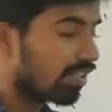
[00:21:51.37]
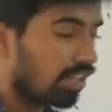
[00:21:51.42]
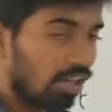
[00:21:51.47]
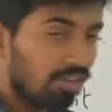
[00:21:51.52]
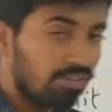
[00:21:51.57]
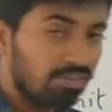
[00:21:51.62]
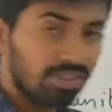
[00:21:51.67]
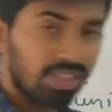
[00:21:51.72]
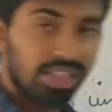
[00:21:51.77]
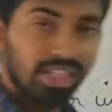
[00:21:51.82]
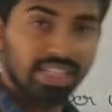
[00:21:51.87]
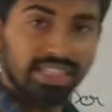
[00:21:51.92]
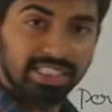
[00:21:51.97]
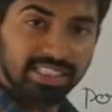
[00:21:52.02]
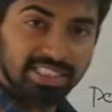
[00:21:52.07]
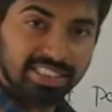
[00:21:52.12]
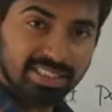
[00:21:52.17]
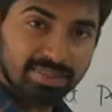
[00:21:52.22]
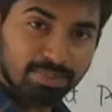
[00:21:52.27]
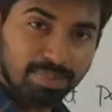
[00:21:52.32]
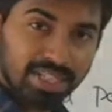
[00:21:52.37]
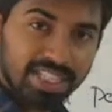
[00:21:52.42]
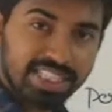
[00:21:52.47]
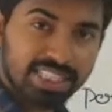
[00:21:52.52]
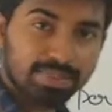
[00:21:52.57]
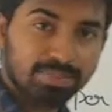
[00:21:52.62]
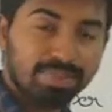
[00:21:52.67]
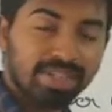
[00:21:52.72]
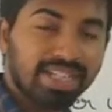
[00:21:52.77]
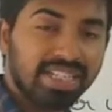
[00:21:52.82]
of
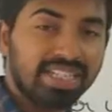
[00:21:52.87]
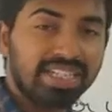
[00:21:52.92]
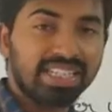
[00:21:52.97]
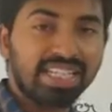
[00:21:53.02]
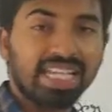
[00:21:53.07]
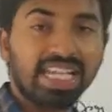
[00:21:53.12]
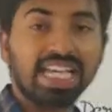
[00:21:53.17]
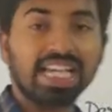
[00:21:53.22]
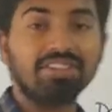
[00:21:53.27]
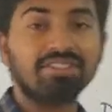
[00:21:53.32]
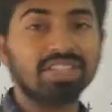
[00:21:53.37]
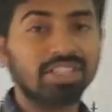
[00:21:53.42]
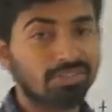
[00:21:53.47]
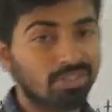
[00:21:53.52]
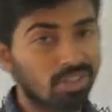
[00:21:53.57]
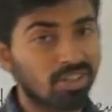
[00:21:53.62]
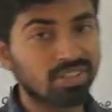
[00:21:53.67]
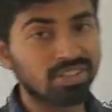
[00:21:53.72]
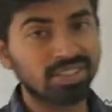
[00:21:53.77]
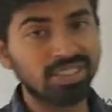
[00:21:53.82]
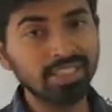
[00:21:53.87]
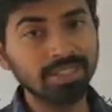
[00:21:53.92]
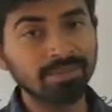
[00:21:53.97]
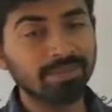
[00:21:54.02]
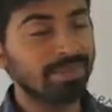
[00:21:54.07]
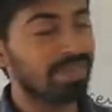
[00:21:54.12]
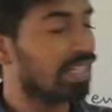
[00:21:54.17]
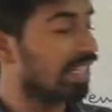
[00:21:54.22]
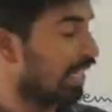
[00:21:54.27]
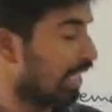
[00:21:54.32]
displacement. Average velocity
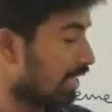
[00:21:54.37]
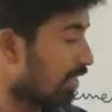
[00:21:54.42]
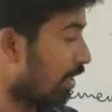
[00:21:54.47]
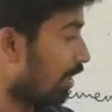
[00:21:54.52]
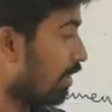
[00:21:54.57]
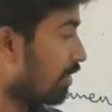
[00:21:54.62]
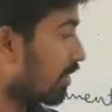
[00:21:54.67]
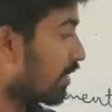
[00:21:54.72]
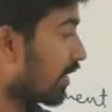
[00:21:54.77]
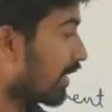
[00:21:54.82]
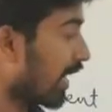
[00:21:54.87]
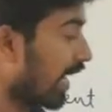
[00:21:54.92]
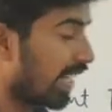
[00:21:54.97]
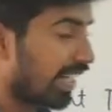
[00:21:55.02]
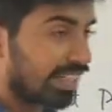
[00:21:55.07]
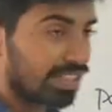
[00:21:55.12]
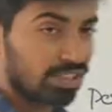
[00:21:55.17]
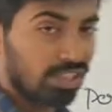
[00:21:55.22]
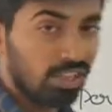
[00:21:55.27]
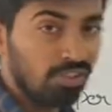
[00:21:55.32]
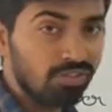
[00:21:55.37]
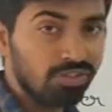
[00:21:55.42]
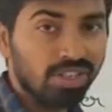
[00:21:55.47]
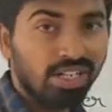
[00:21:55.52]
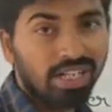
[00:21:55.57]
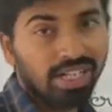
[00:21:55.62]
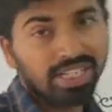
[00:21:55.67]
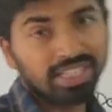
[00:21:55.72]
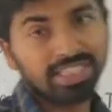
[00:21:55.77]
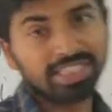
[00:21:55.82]
is also in the direction
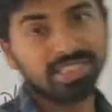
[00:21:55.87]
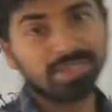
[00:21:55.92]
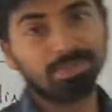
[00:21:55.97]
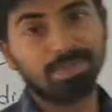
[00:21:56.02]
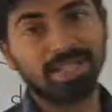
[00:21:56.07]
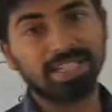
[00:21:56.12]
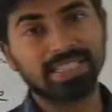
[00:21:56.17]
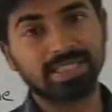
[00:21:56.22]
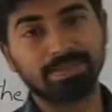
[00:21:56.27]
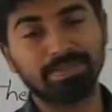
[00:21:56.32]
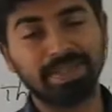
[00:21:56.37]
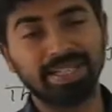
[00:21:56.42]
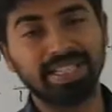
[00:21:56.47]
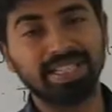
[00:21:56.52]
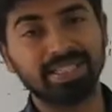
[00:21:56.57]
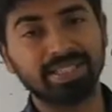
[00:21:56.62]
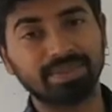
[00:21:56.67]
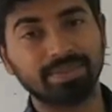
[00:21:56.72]
of displacement.